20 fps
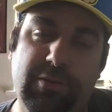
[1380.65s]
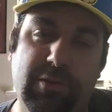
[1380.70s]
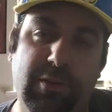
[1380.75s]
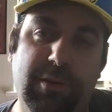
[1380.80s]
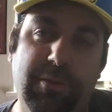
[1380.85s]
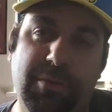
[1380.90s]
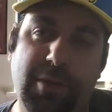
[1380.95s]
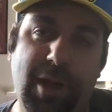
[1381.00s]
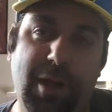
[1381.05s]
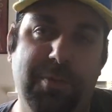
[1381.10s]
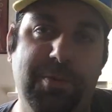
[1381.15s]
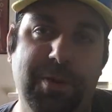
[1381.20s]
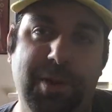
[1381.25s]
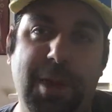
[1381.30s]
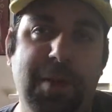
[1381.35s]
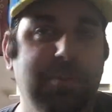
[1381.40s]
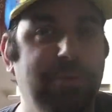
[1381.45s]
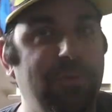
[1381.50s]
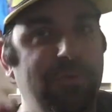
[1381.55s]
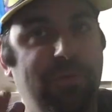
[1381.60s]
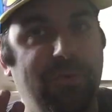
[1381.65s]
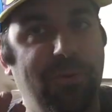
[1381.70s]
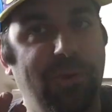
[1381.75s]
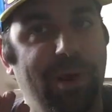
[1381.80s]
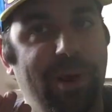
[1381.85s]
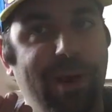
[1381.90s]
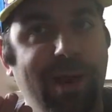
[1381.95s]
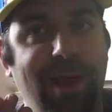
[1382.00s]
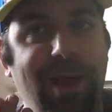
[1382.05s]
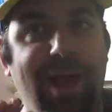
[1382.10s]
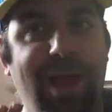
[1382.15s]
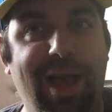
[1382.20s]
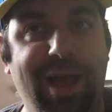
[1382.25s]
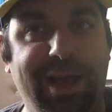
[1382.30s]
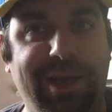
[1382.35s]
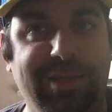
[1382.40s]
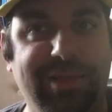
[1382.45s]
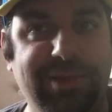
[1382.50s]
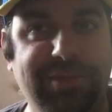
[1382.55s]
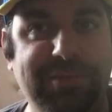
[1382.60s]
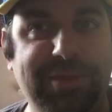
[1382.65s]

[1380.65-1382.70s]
They're going to probably be up before I get this